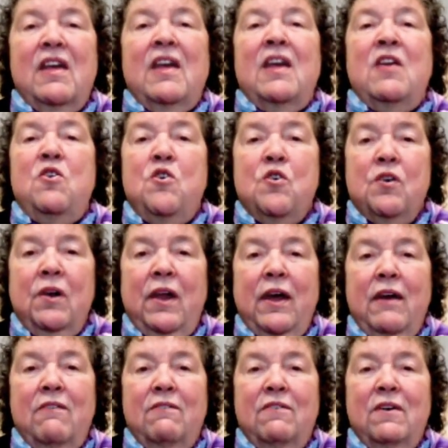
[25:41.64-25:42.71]
in your
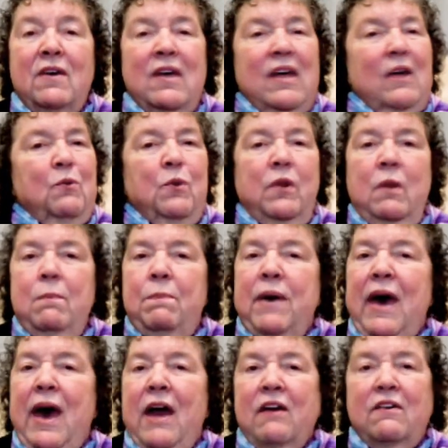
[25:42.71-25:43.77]
life, will
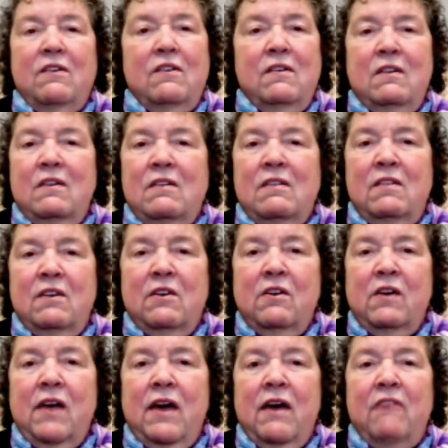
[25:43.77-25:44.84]
impact their
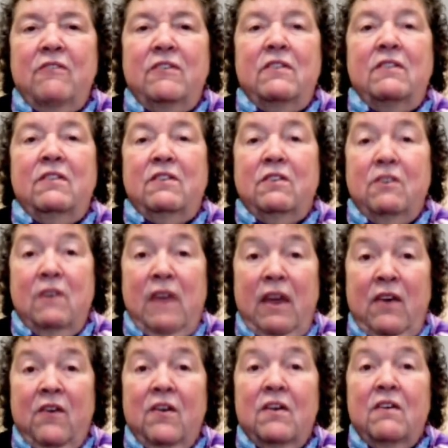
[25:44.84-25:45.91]
lives, their
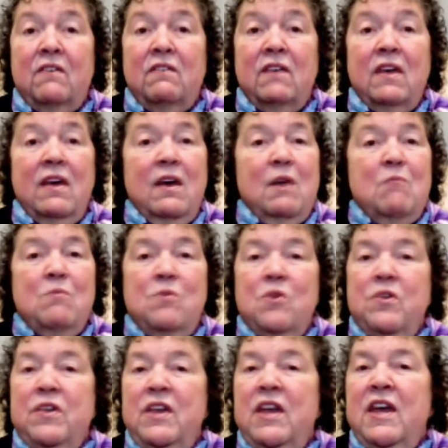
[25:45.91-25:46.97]
areas,
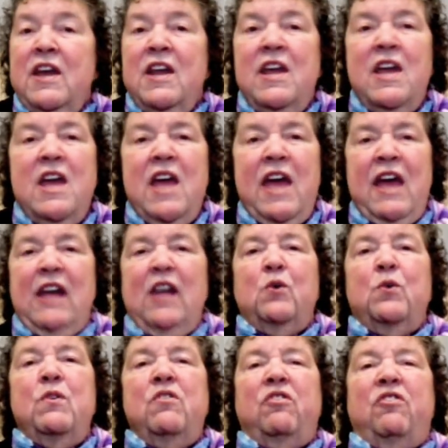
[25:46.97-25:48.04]
more than any
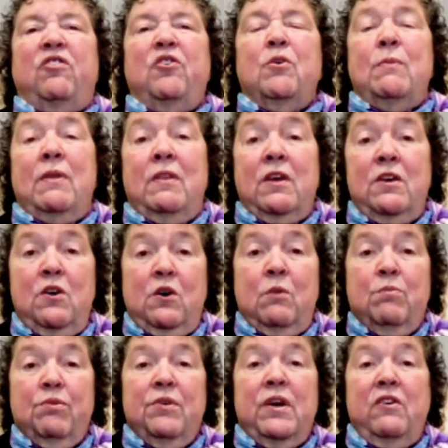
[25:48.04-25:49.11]
eloquent sermon that you
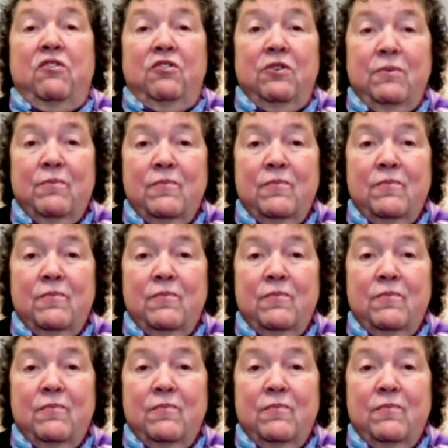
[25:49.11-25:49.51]
could preach.